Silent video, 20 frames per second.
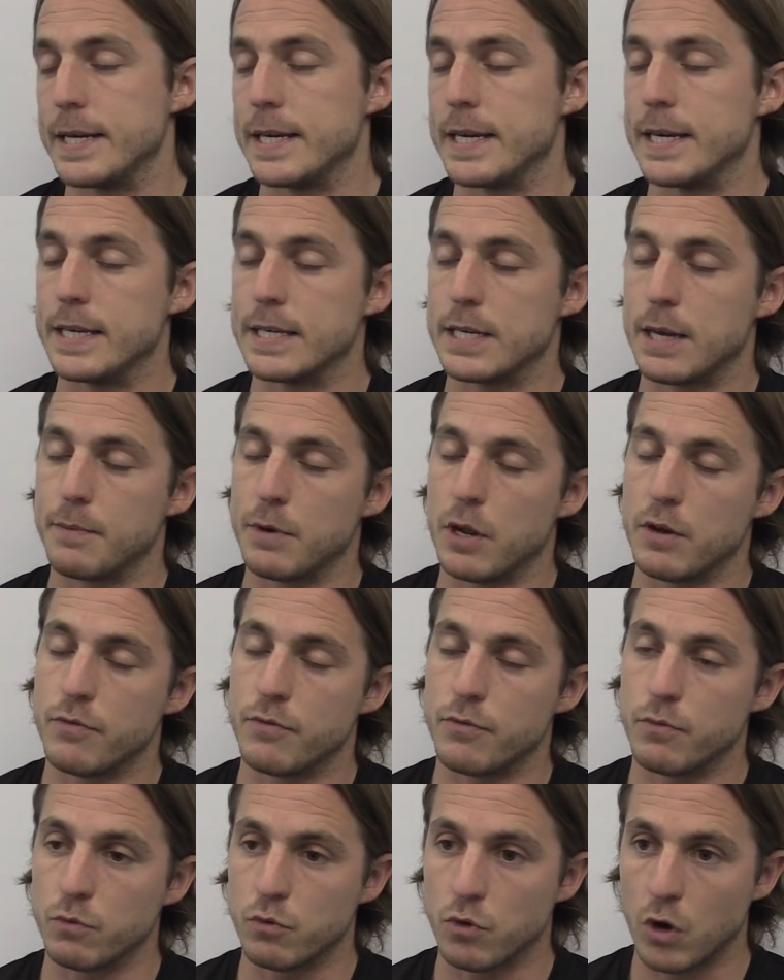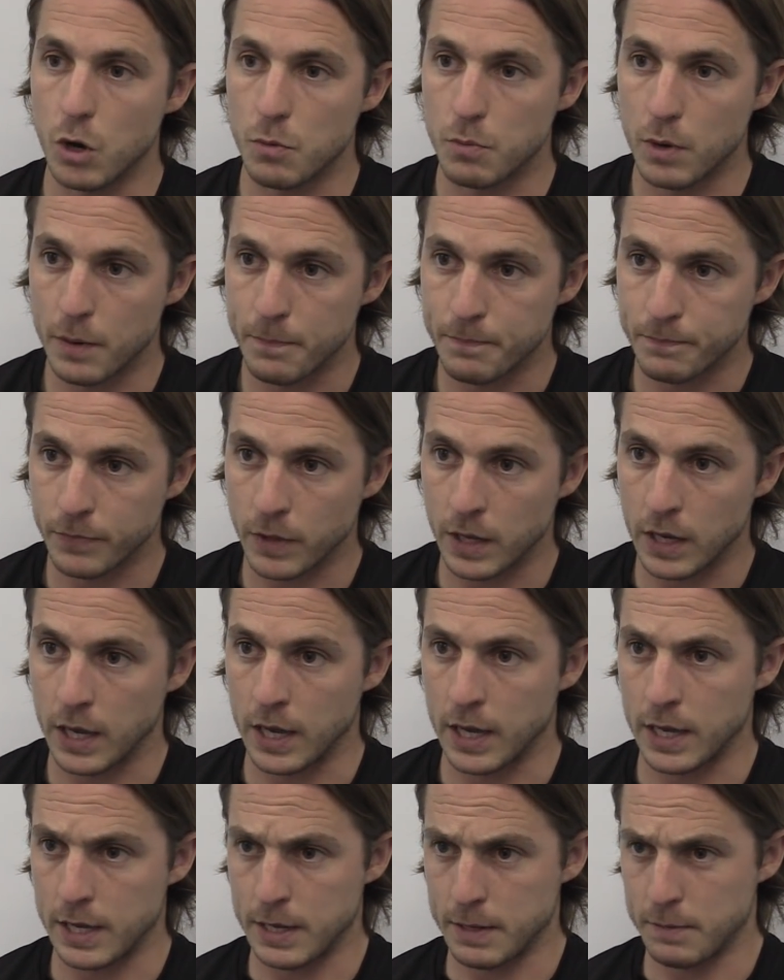He's coming over from Crowborough,
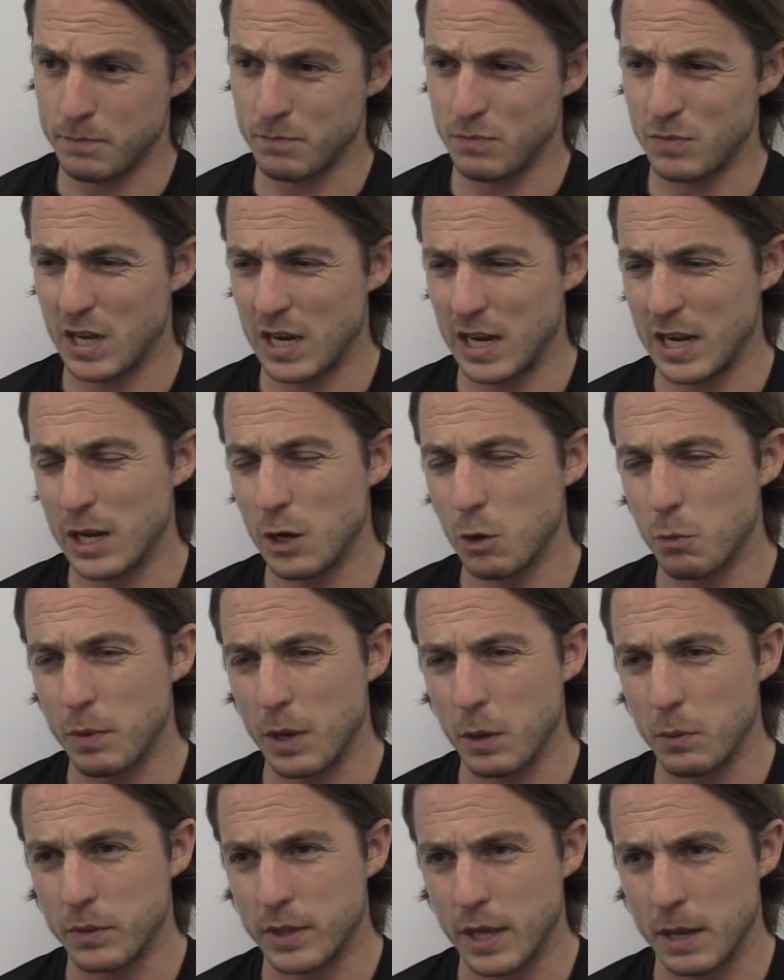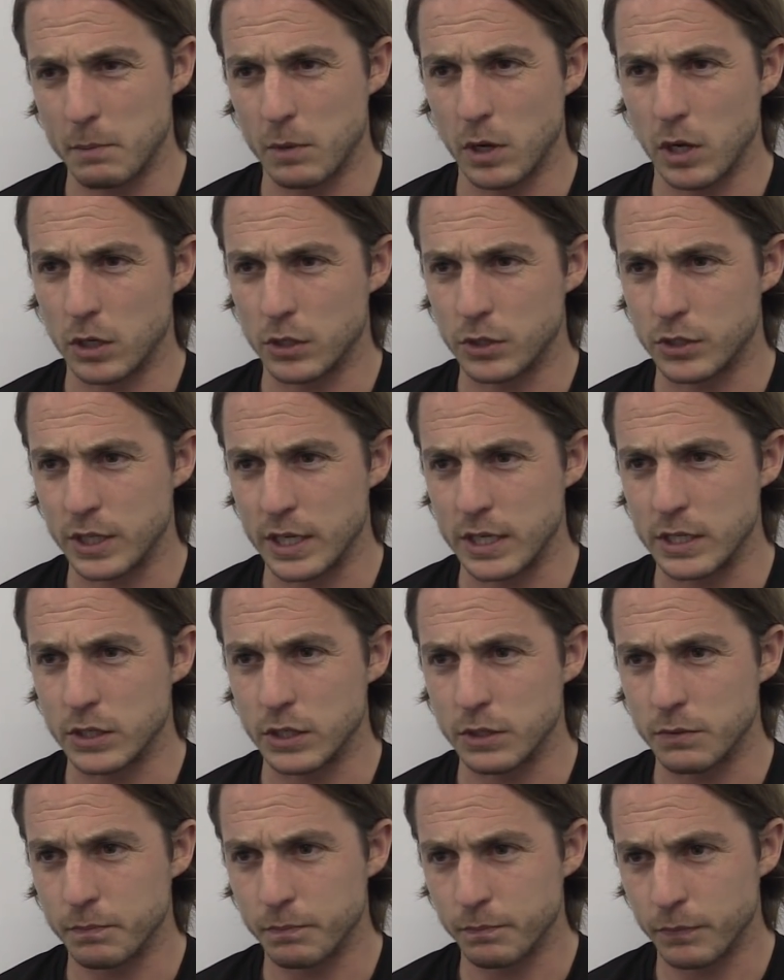did a little bit with them last
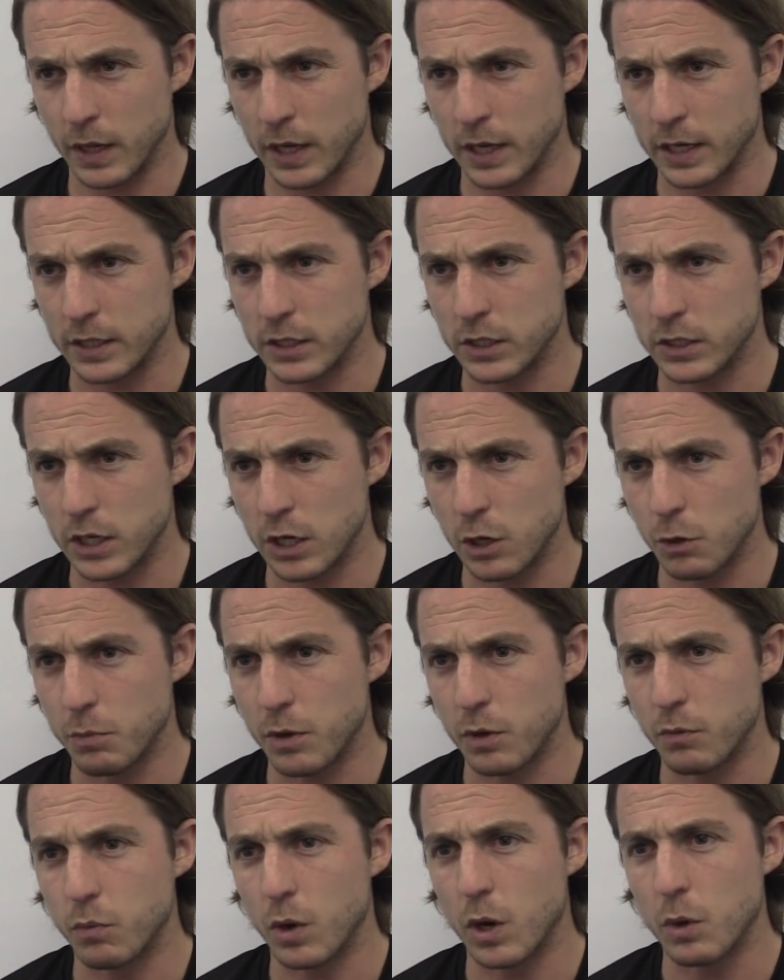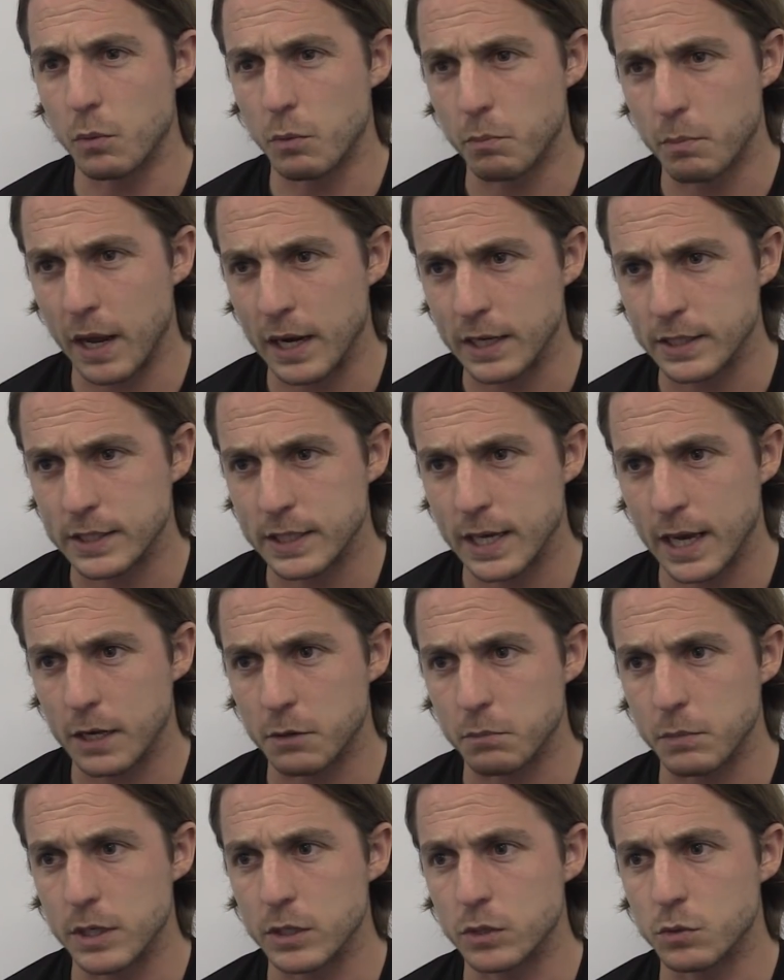season, and he does a little bit of work with Palace
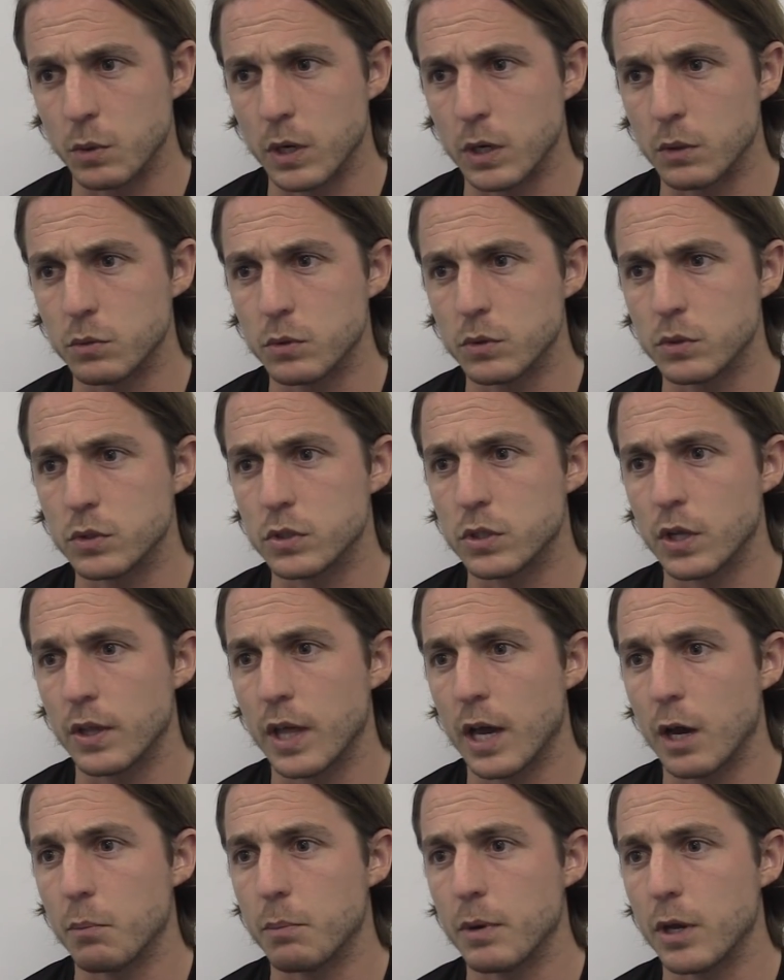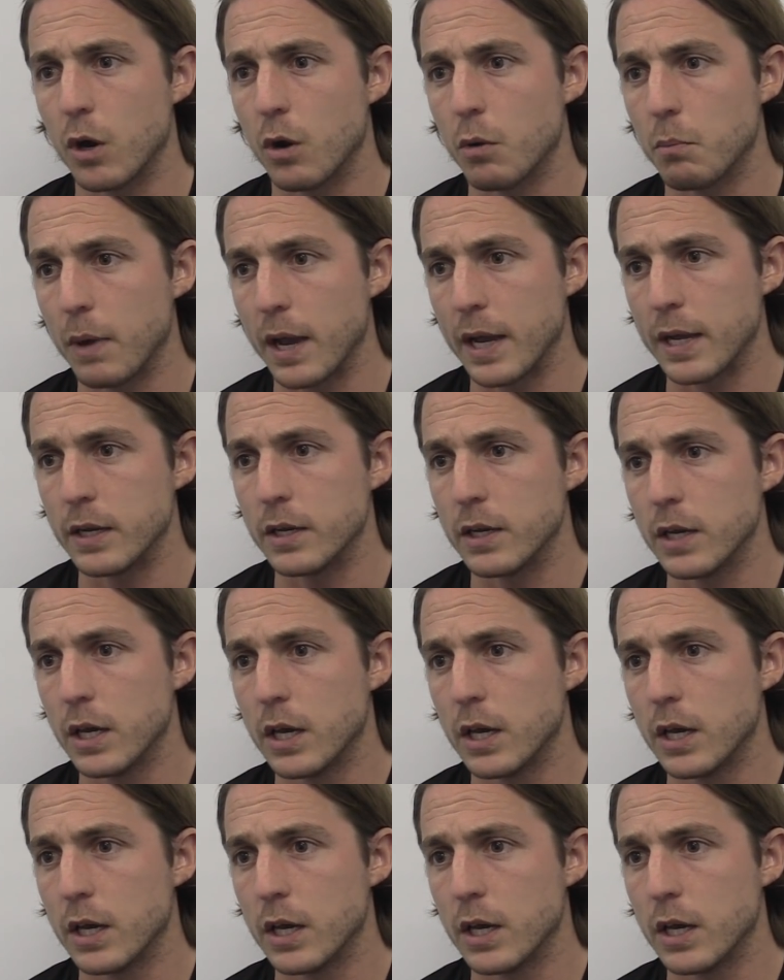Academy as well, so that'll be our main